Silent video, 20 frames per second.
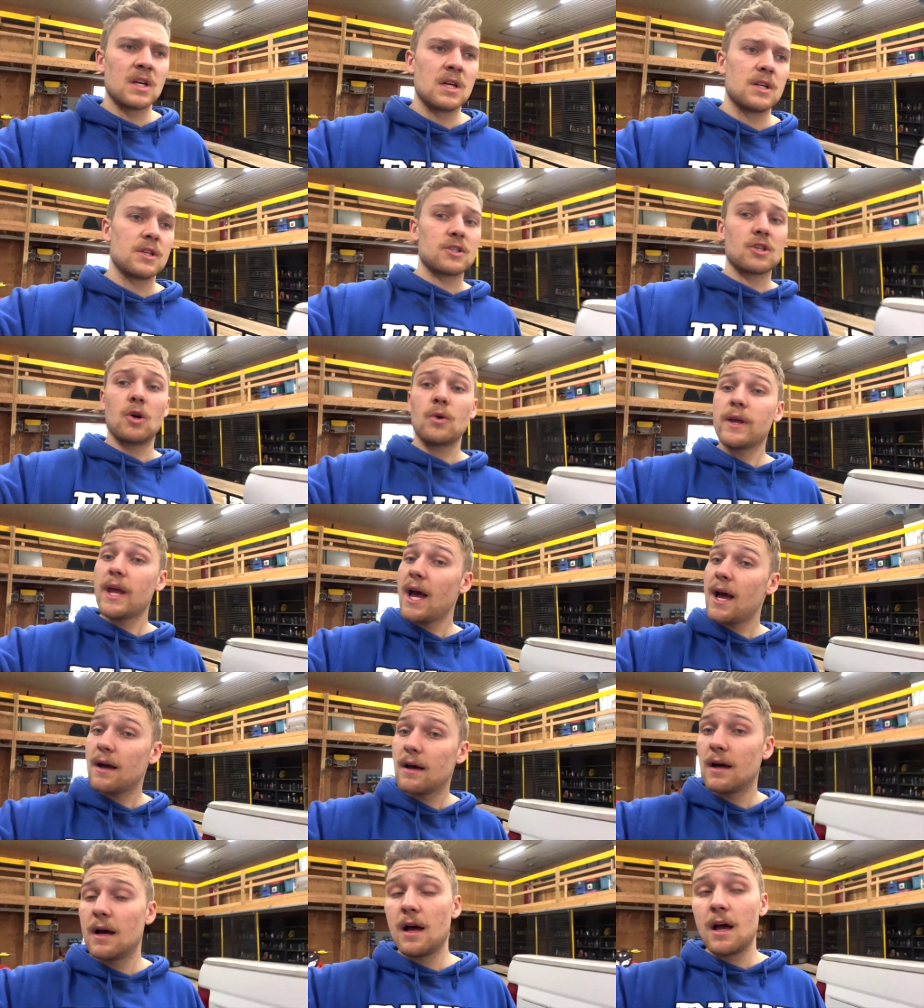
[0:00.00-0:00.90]
So
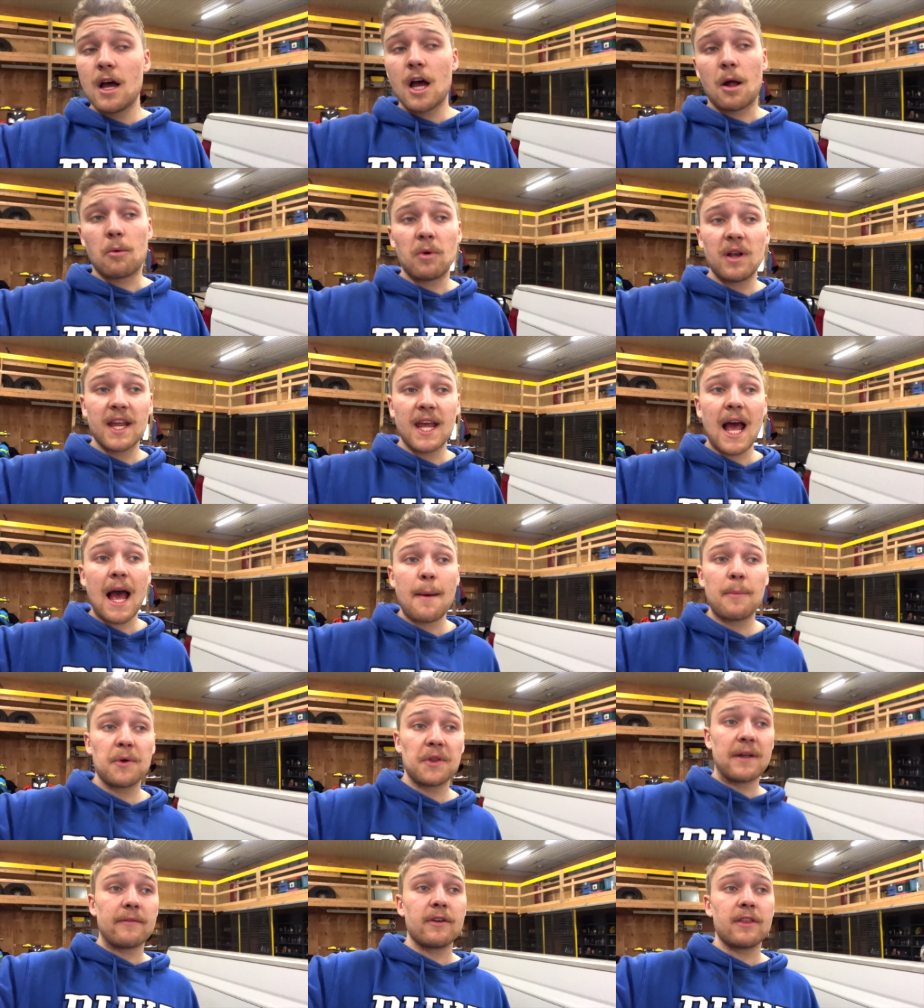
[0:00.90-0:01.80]
yeah, I'm really happy
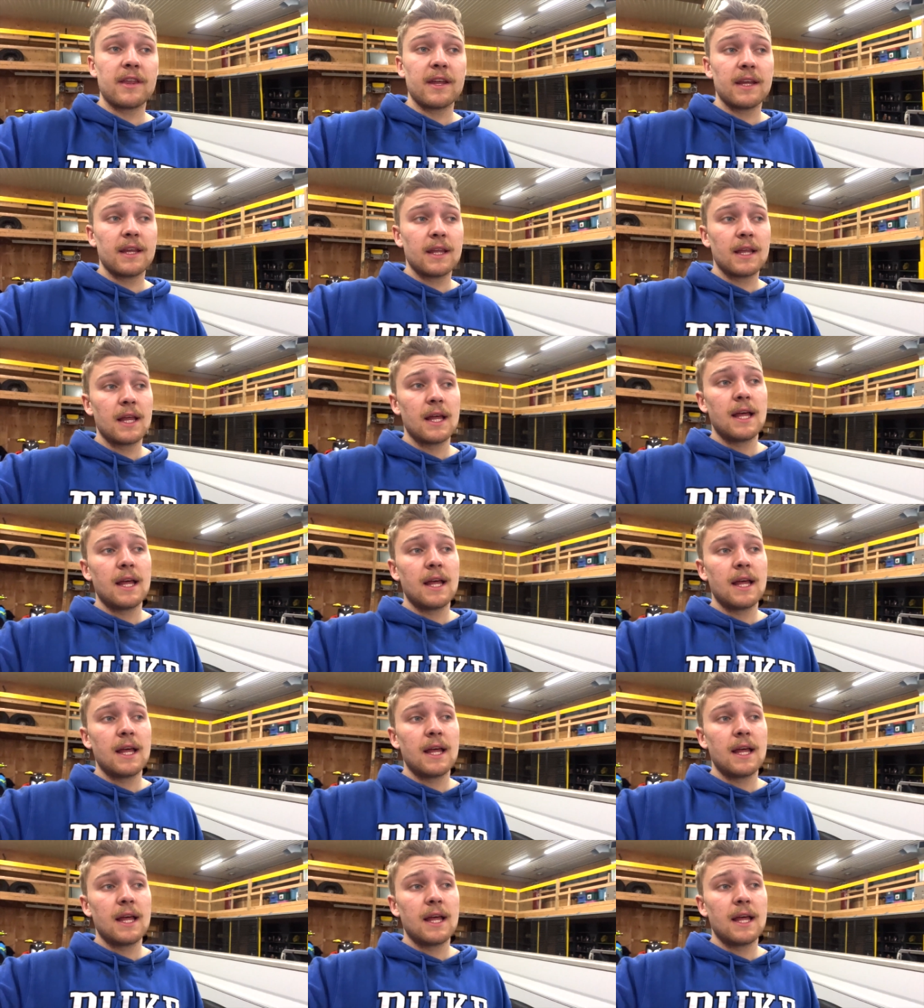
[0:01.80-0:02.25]
with everything,